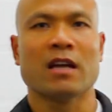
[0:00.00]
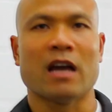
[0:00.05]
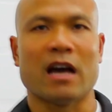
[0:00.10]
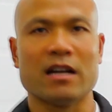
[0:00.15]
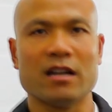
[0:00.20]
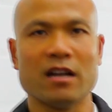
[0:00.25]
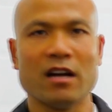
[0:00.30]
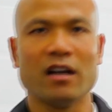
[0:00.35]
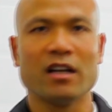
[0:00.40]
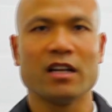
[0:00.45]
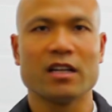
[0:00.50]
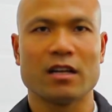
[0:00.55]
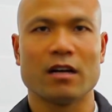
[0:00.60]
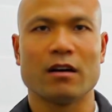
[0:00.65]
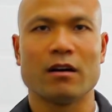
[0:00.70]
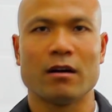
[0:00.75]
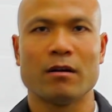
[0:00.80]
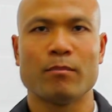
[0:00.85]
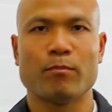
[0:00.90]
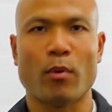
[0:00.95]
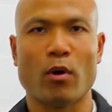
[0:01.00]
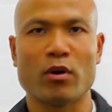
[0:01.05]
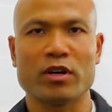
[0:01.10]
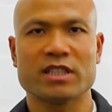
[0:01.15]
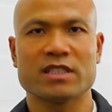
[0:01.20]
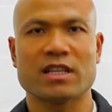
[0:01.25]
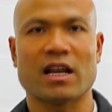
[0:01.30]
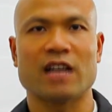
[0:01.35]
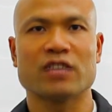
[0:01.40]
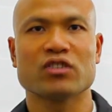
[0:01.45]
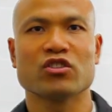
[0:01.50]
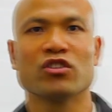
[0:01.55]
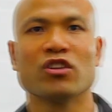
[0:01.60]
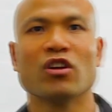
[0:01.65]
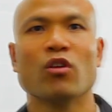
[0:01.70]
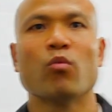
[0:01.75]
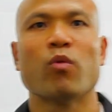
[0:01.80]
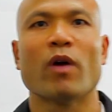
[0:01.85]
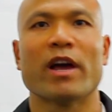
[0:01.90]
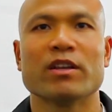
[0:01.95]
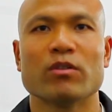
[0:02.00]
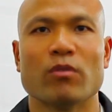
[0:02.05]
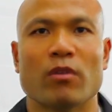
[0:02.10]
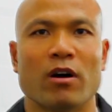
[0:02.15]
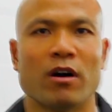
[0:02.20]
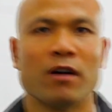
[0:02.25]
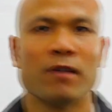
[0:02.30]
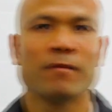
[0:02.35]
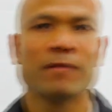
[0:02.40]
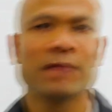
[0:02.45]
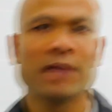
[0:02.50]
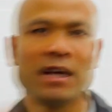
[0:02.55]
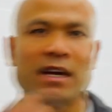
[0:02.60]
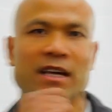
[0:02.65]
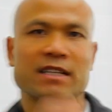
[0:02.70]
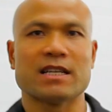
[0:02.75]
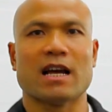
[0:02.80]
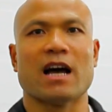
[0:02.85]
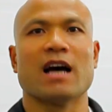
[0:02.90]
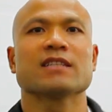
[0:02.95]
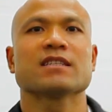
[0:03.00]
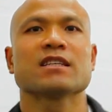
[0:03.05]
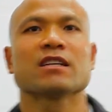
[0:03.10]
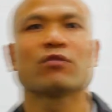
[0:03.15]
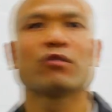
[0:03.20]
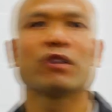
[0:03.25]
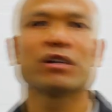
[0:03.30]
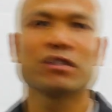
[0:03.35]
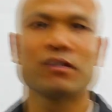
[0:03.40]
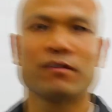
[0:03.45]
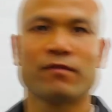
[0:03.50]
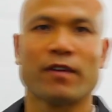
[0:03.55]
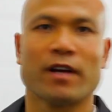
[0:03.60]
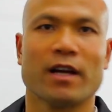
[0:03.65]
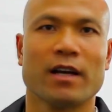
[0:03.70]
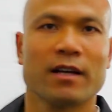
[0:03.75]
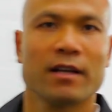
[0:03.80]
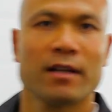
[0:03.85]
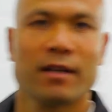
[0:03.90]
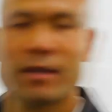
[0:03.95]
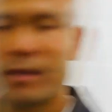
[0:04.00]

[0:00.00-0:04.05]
and learning the body size so you know where you are. Is that answer the question fair?